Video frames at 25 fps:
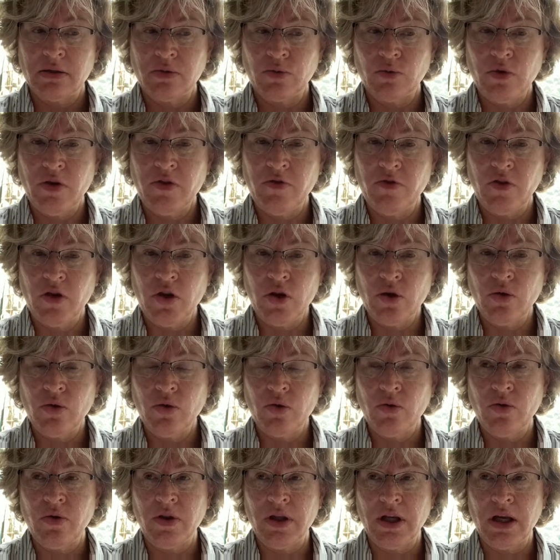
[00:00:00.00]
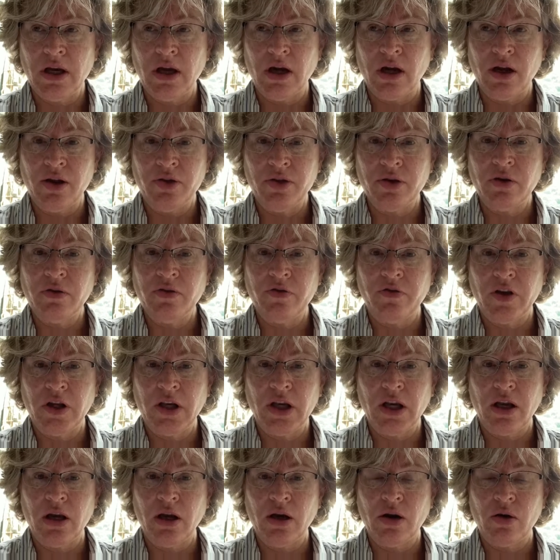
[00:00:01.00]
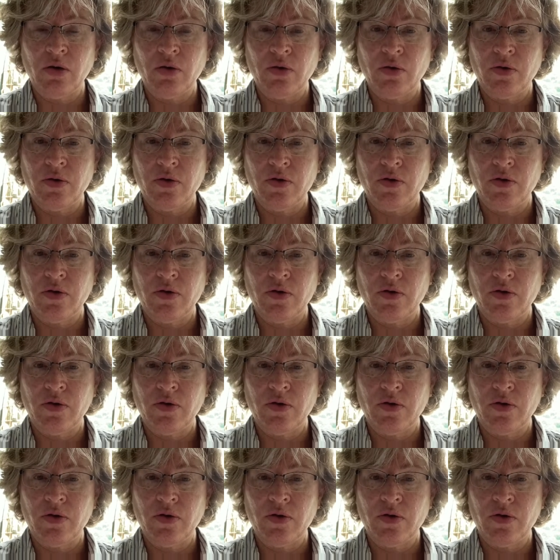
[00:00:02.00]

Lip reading: review the other video